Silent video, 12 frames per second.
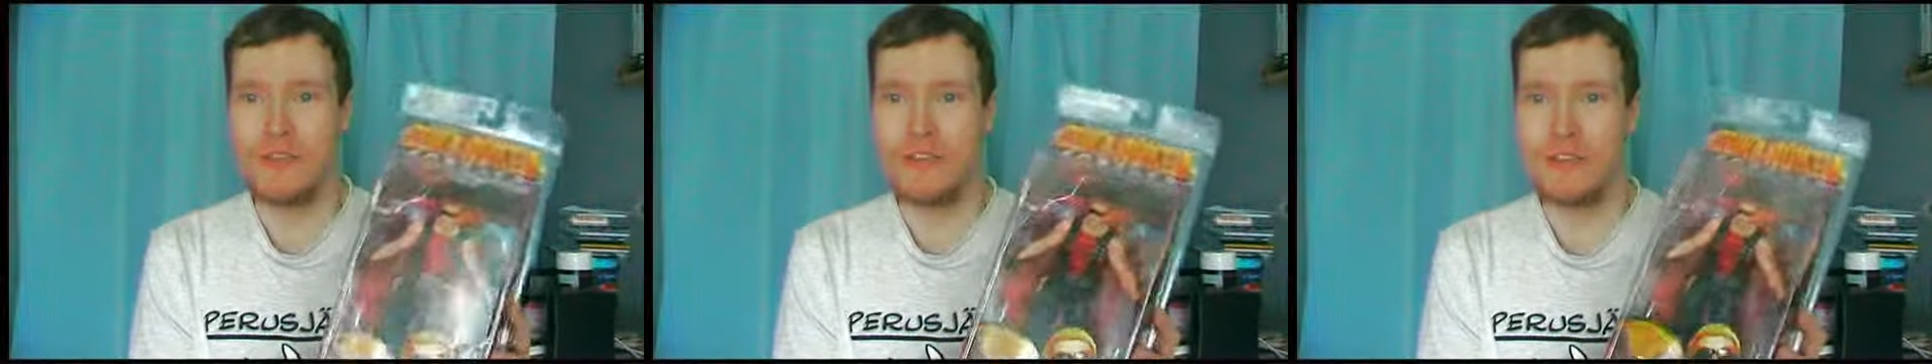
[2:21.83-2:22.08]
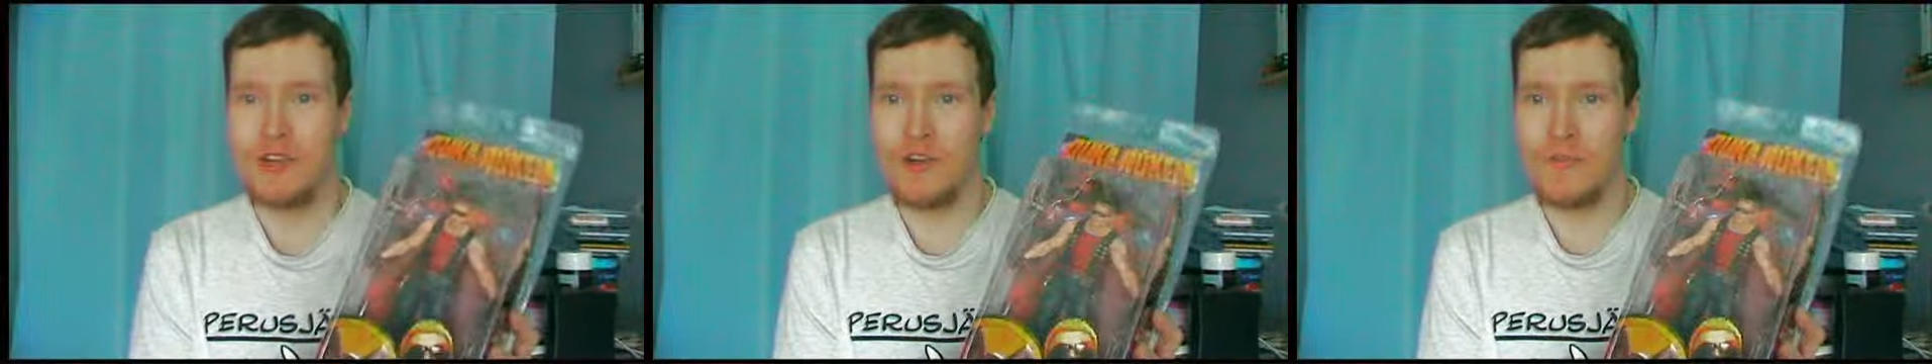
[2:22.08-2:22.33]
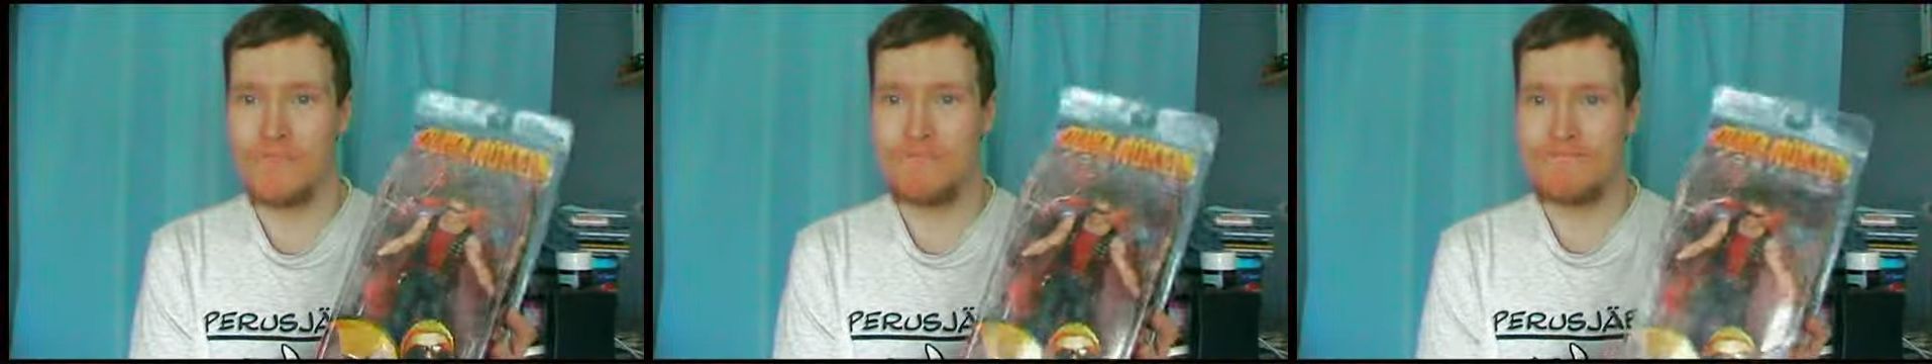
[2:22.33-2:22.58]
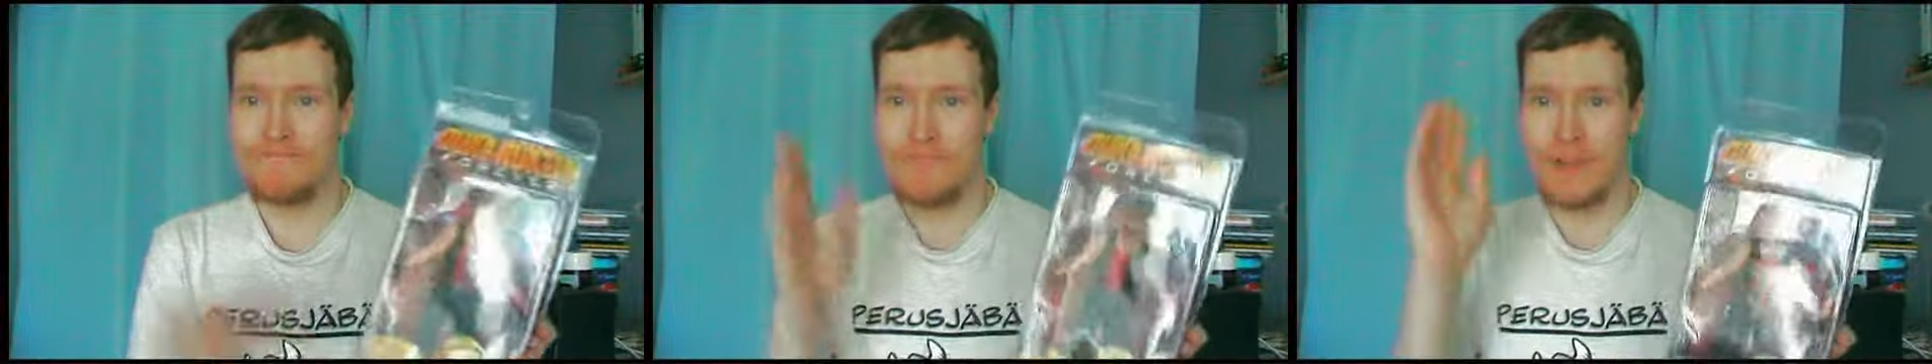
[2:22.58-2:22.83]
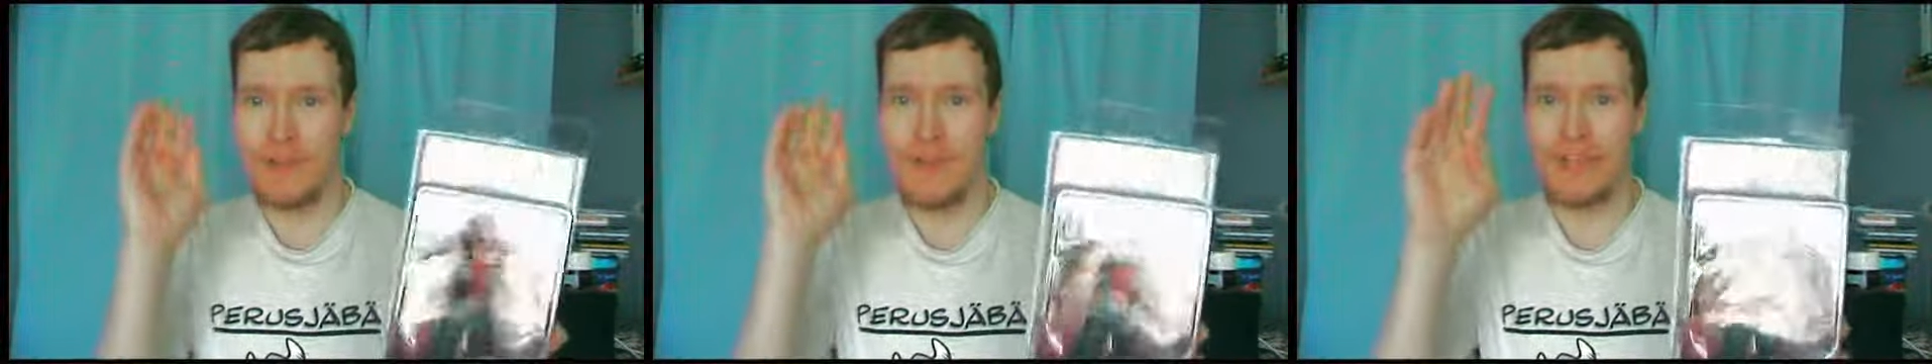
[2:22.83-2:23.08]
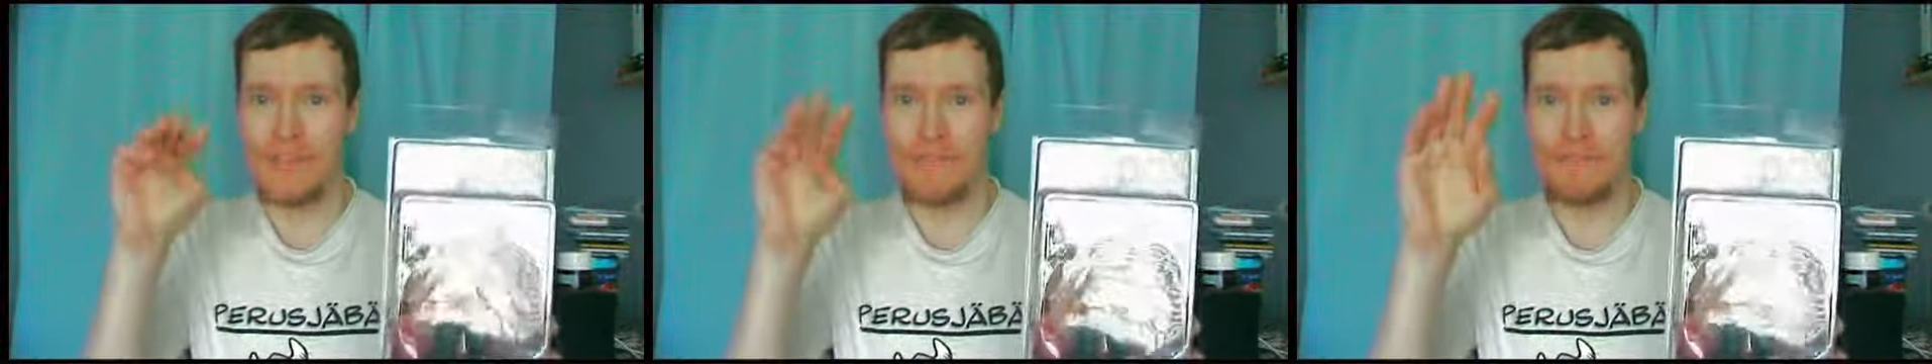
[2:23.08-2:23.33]
So,
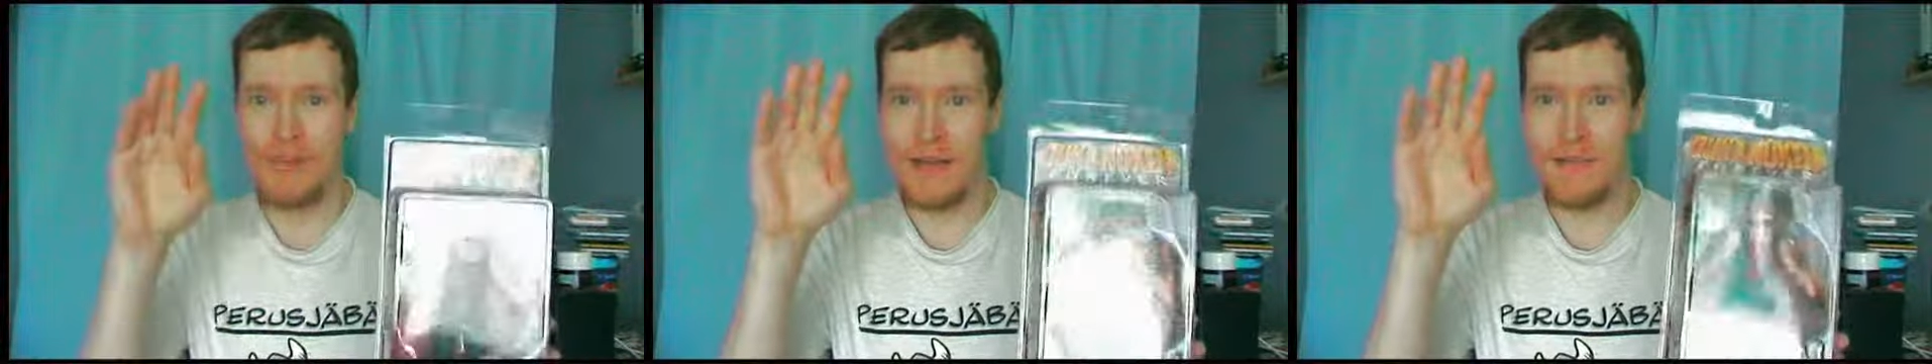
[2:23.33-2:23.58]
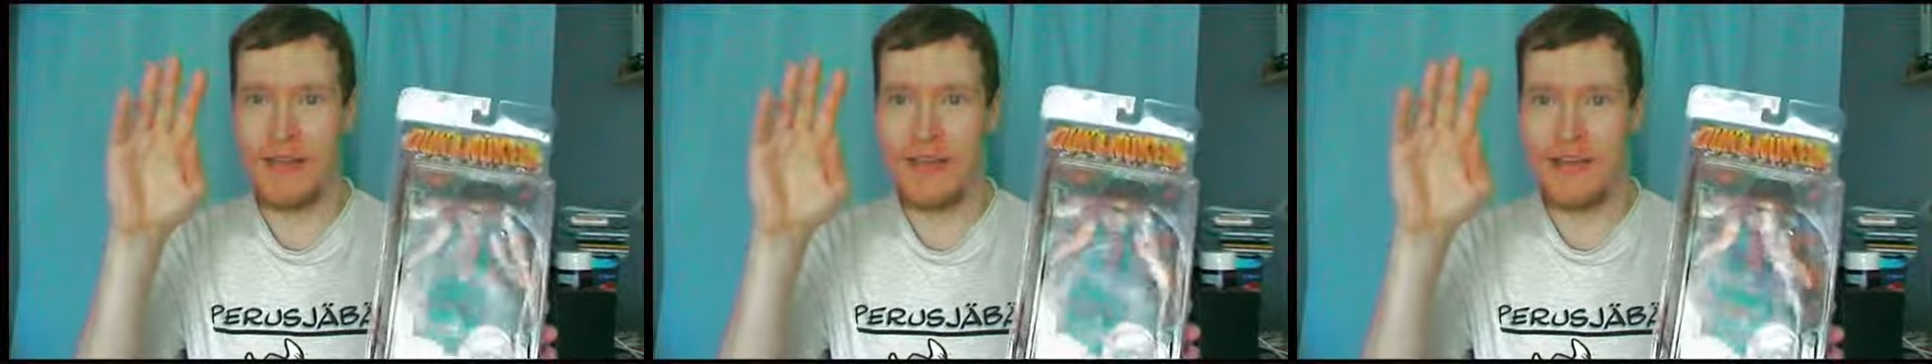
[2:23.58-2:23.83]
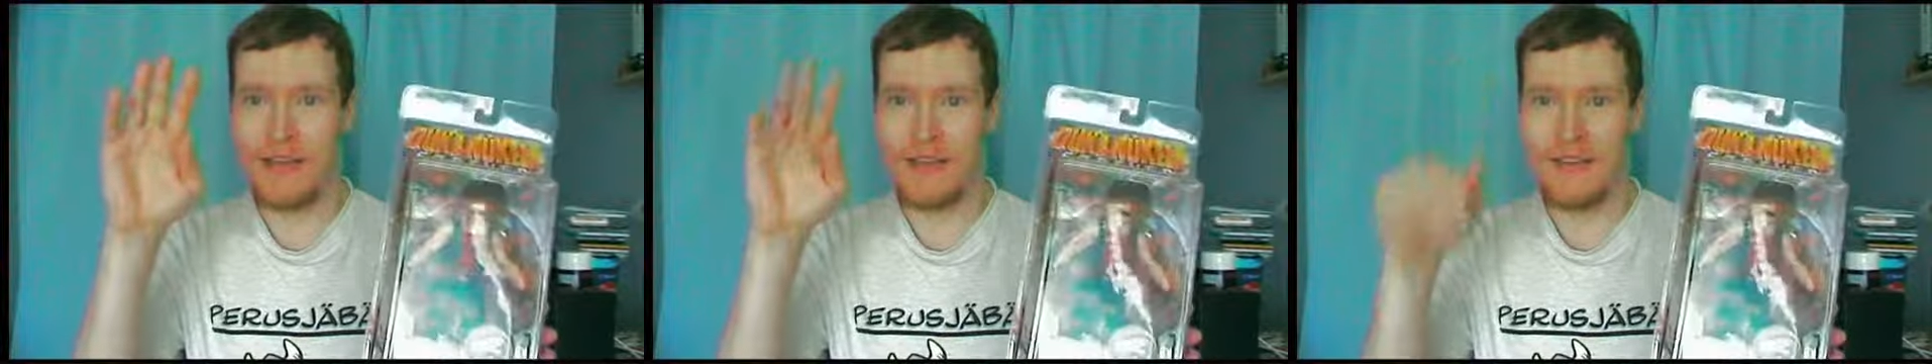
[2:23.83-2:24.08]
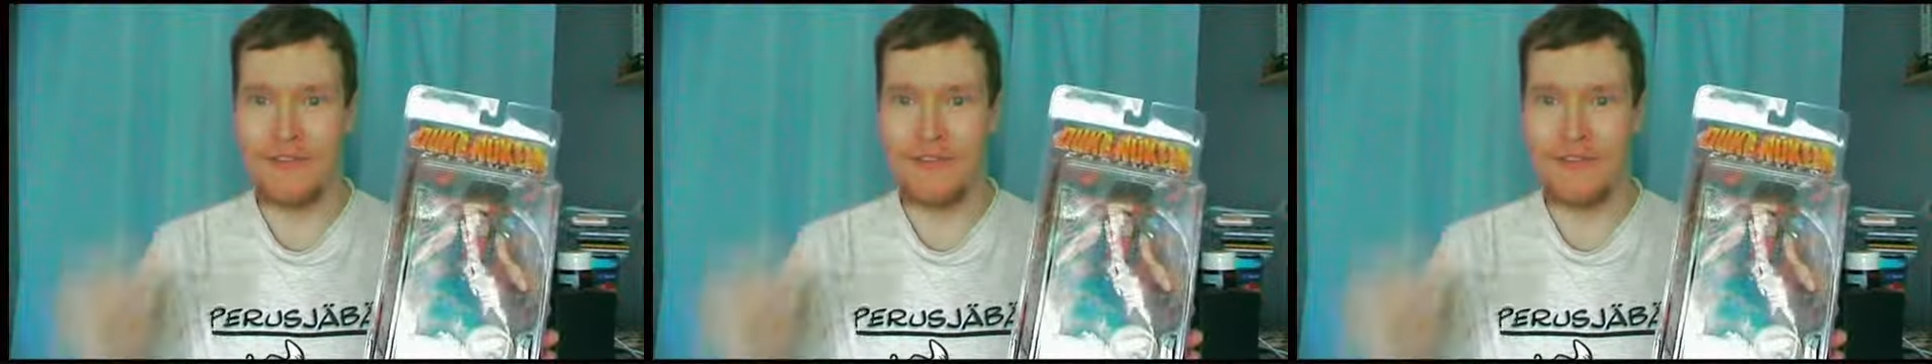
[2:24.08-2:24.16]
it's bye-bye